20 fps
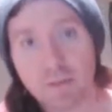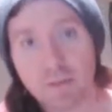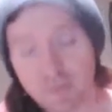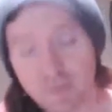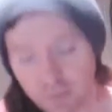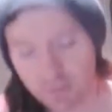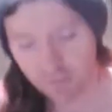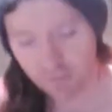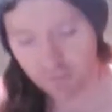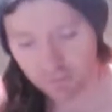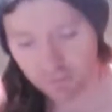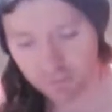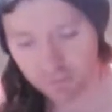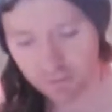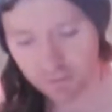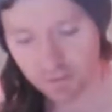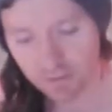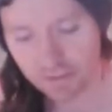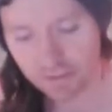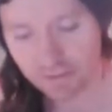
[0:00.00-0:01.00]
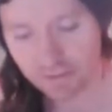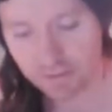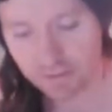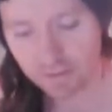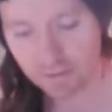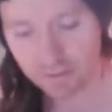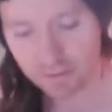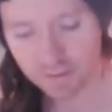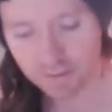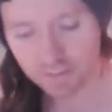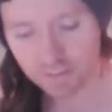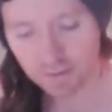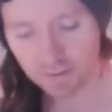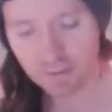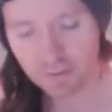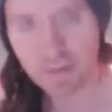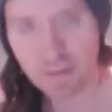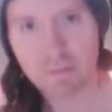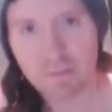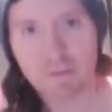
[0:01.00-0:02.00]
It's called In Search of the
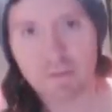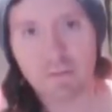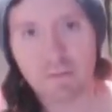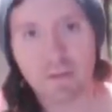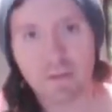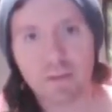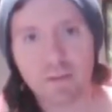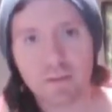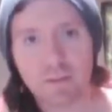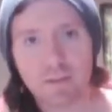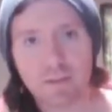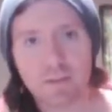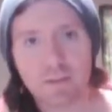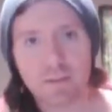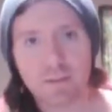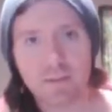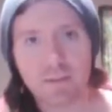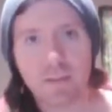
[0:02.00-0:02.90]
Graph of Knowledge,